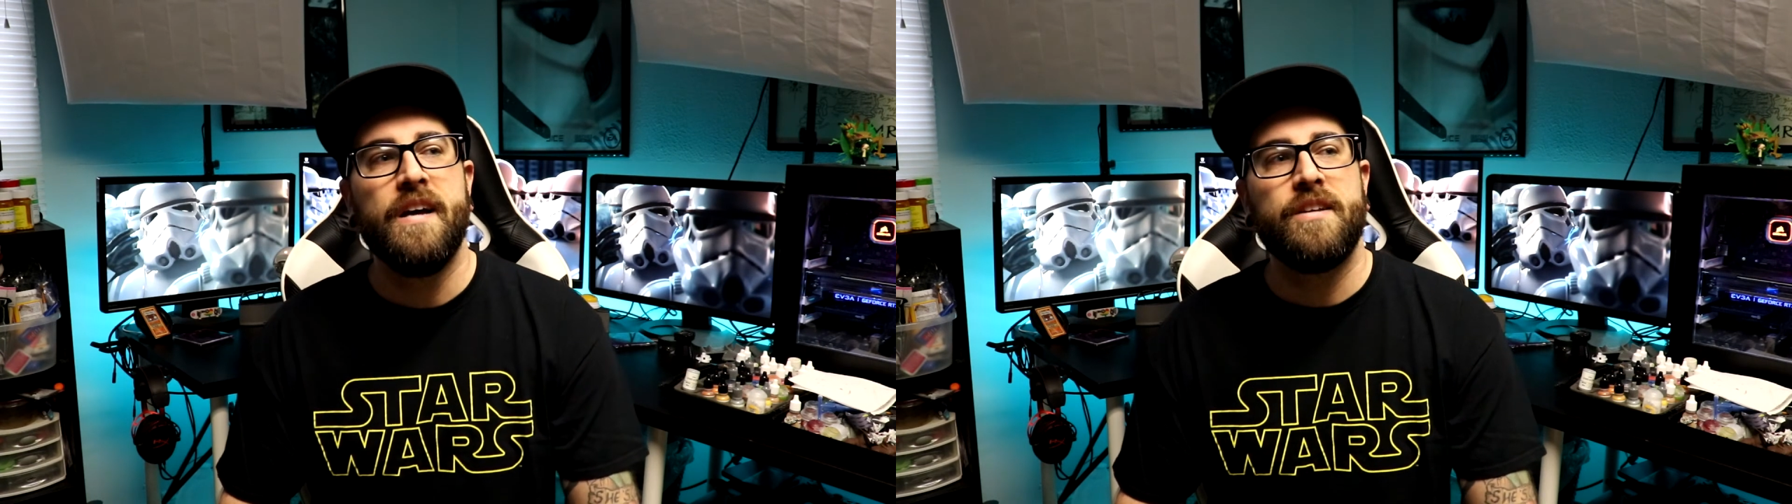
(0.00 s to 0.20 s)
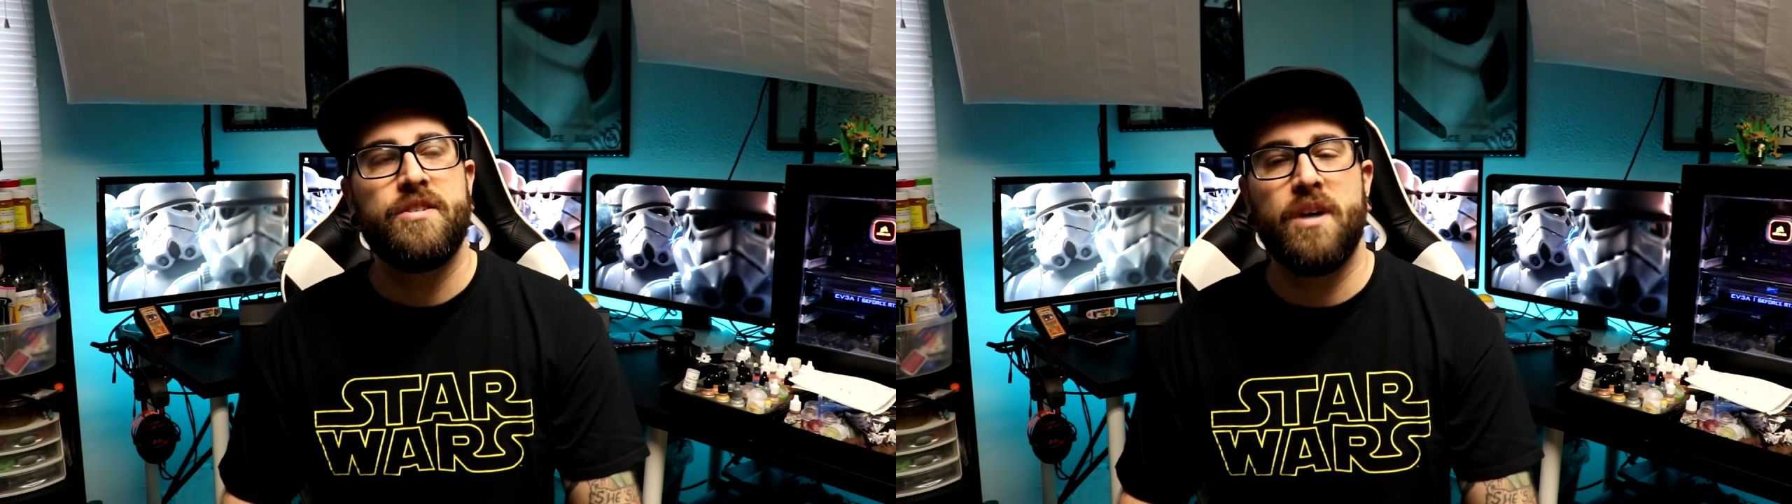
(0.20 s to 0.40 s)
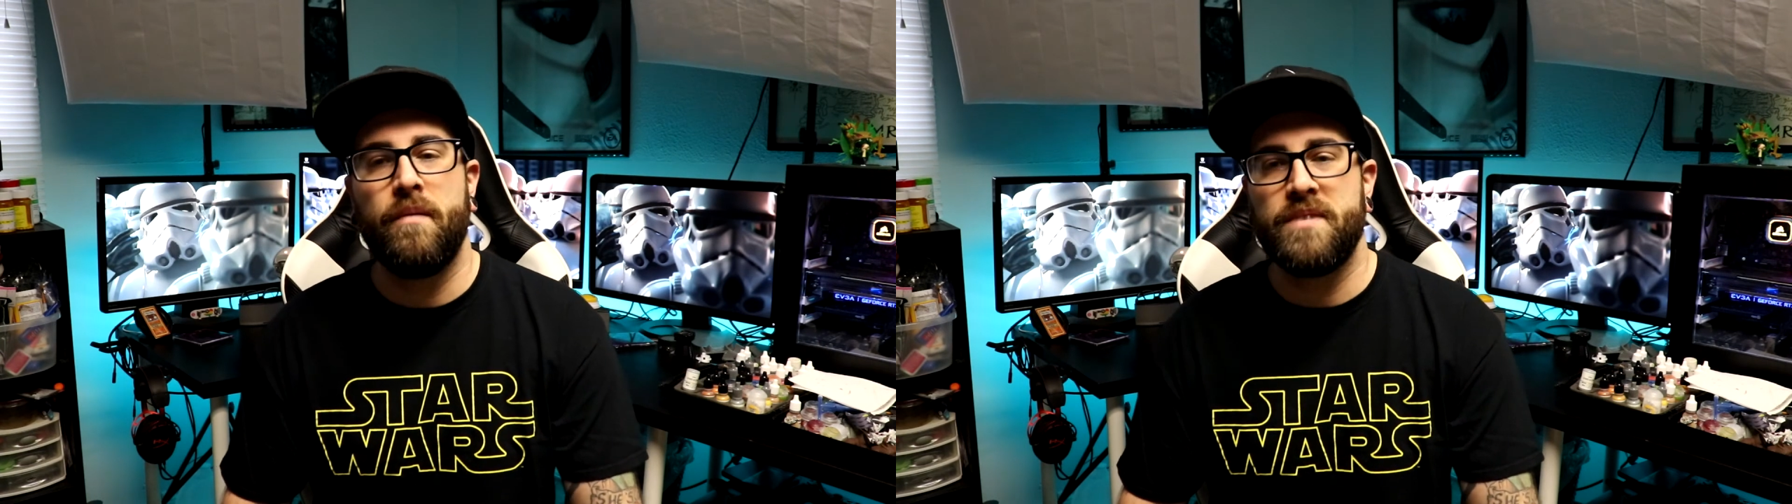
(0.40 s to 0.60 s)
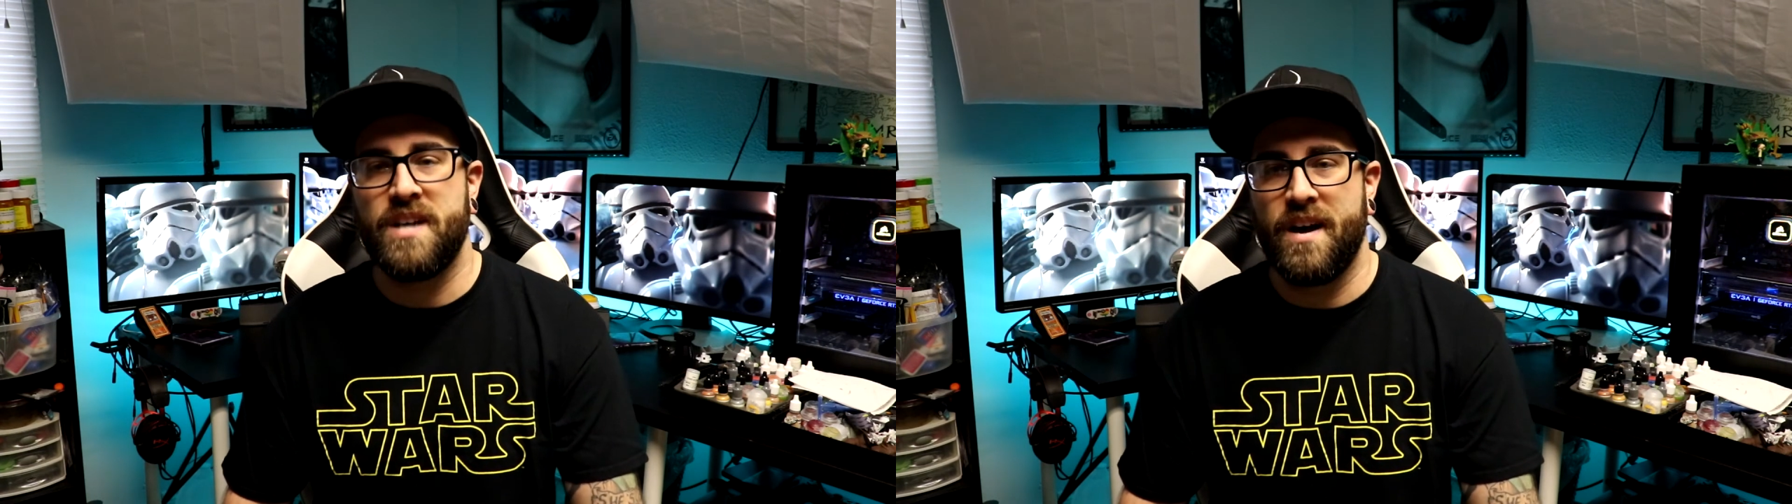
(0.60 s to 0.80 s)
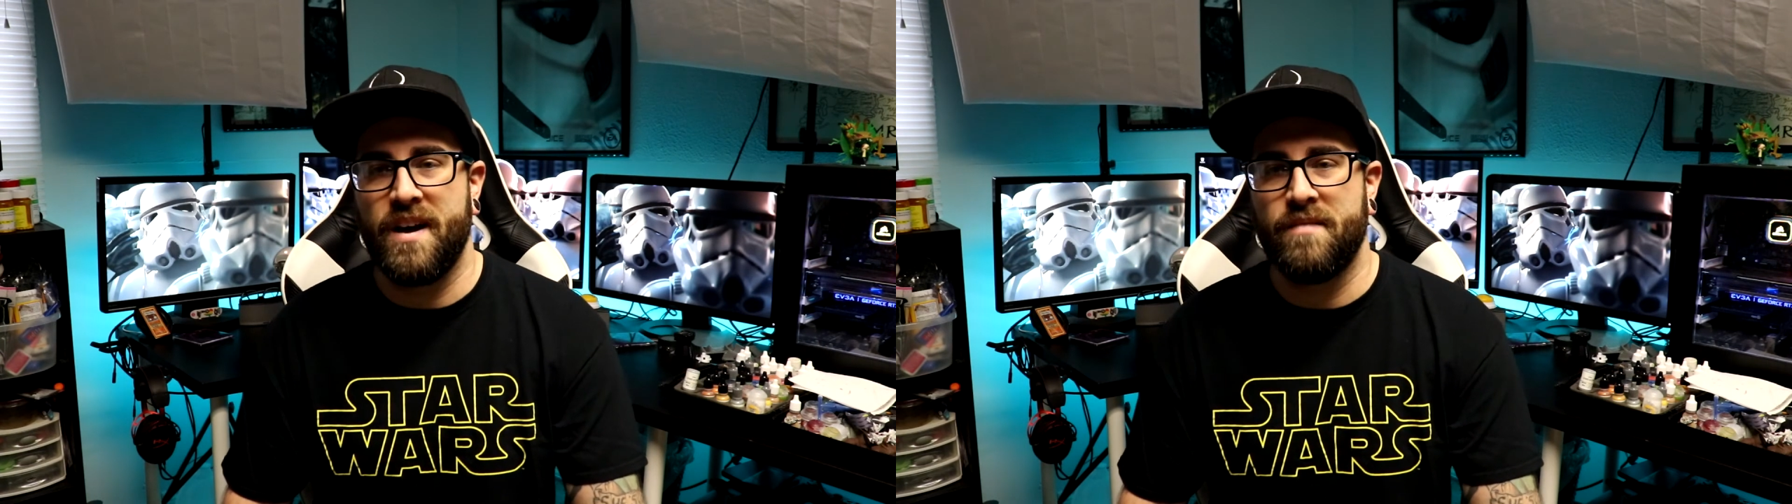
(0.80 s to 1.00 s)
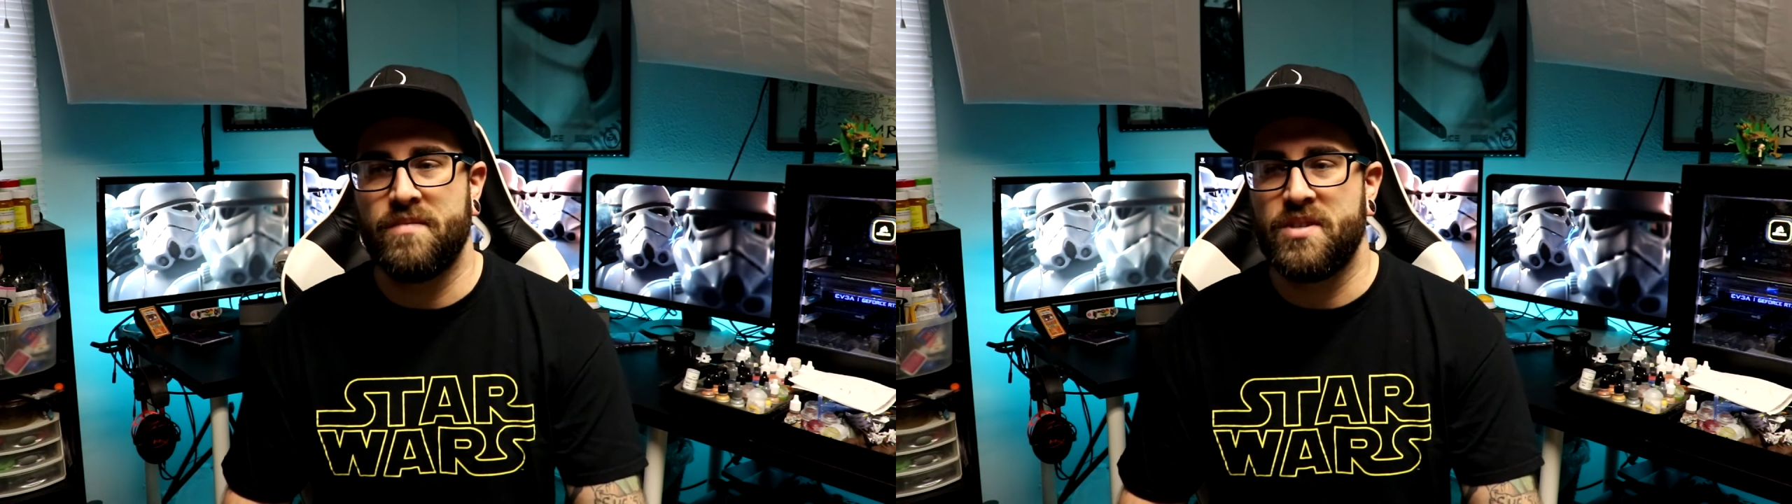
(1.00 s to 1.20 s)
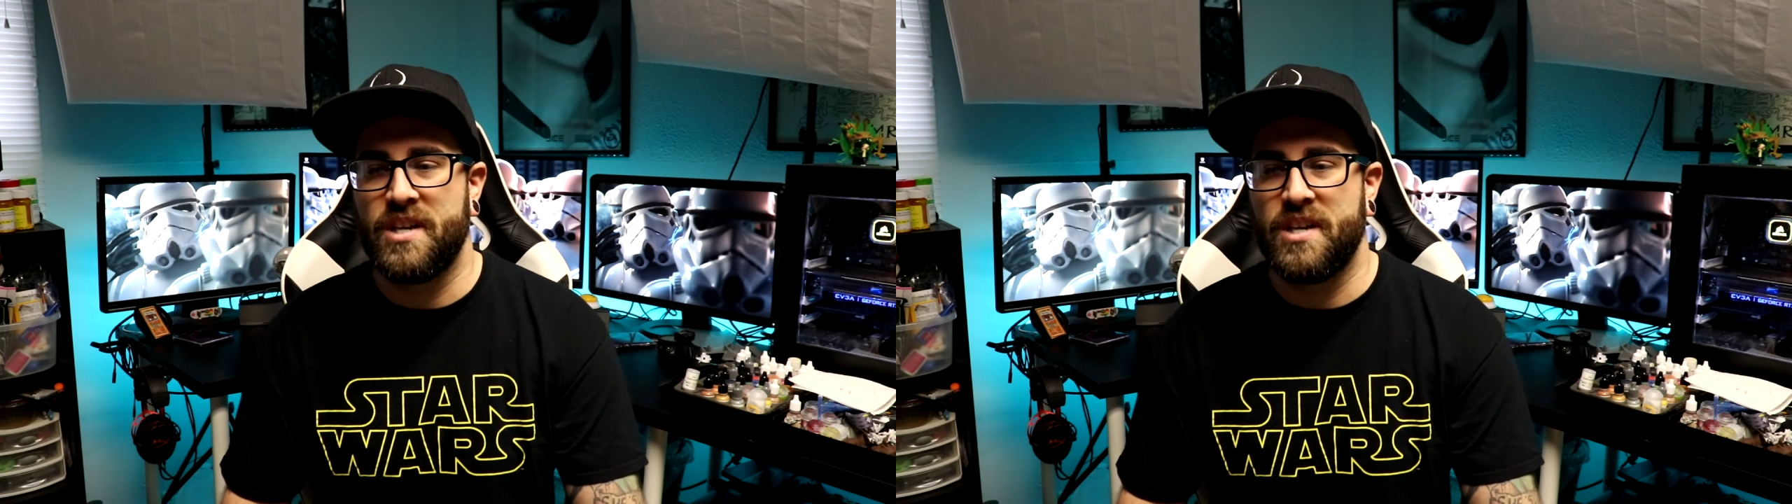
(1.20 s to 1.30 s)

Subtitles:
sometimes